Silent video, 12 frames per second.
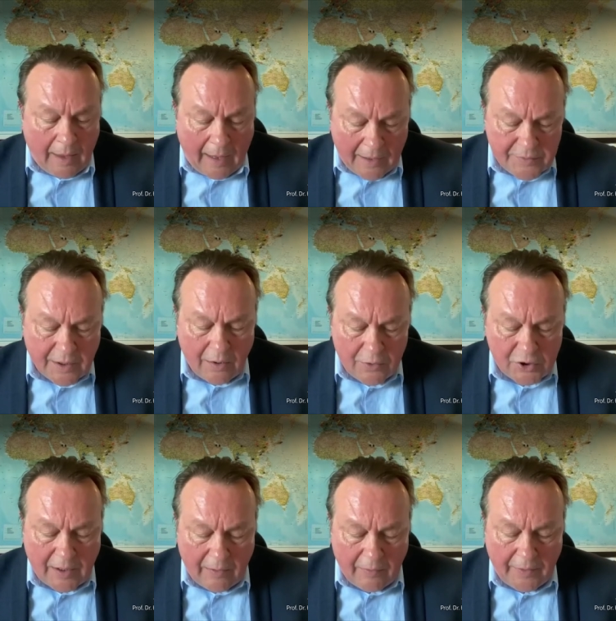As co
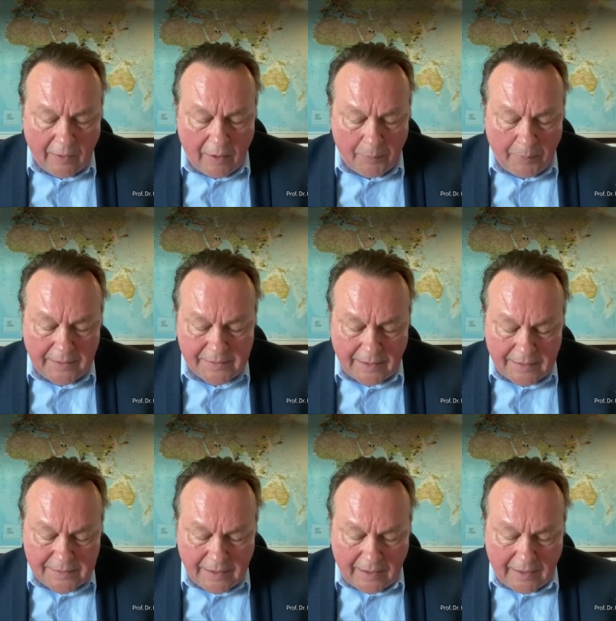chair of the
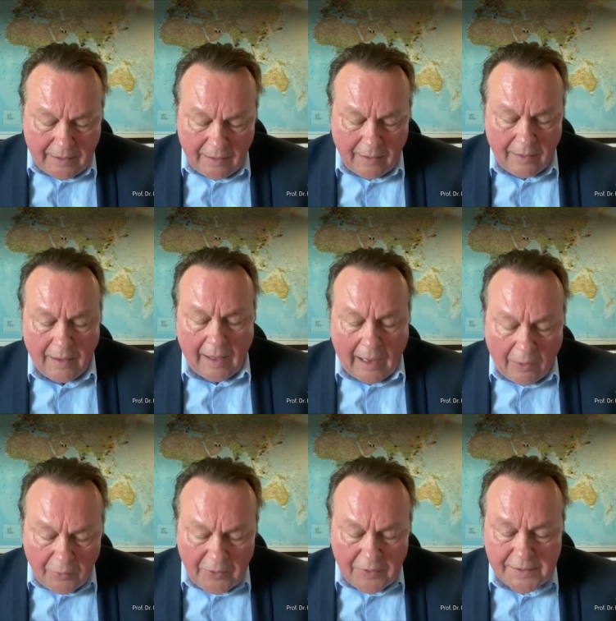IPCC, how
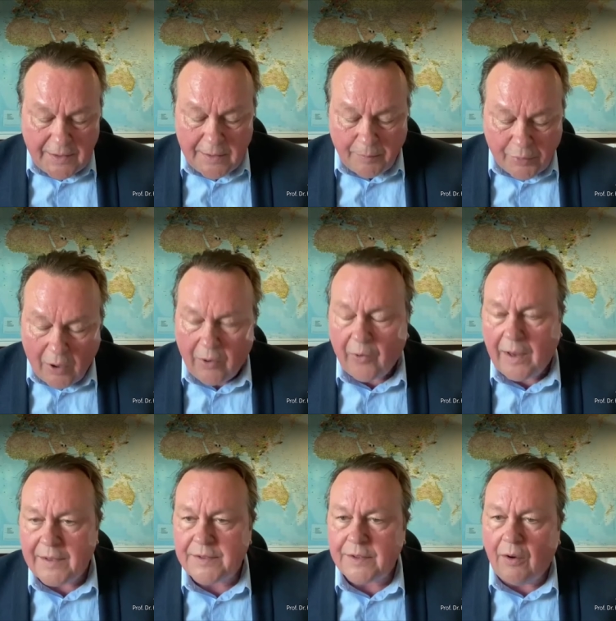do you see the
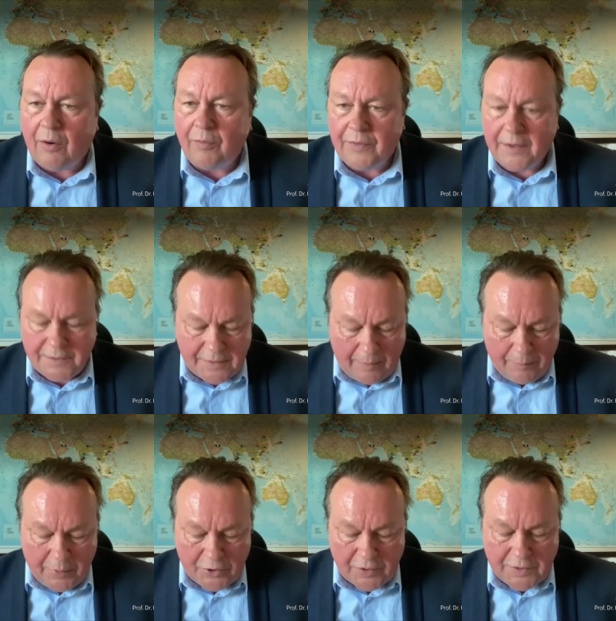progress of this
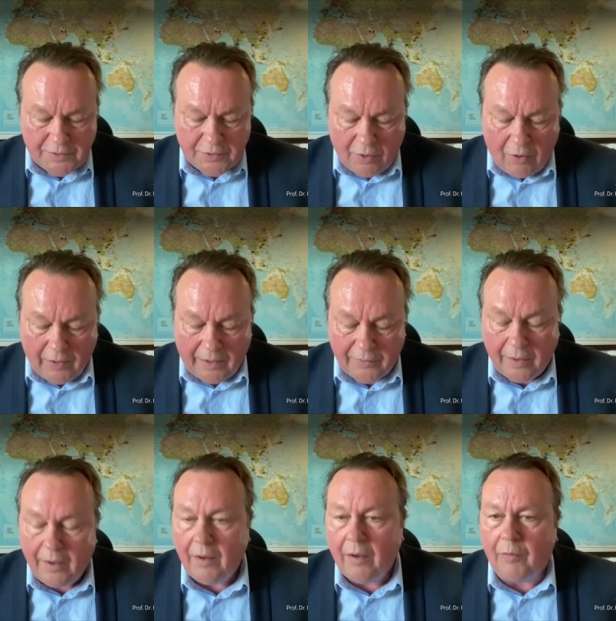ambitious target
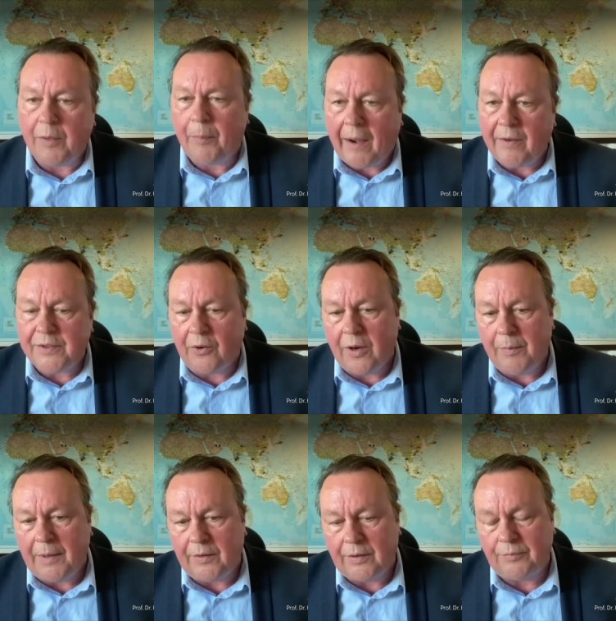of the Paris
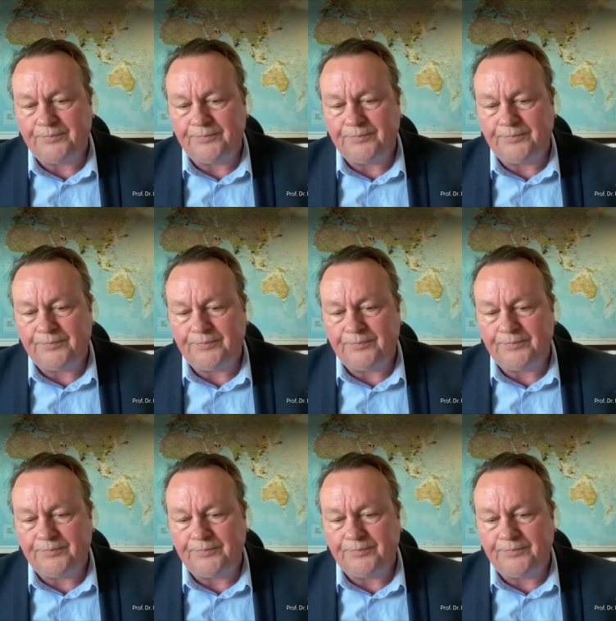Agreement?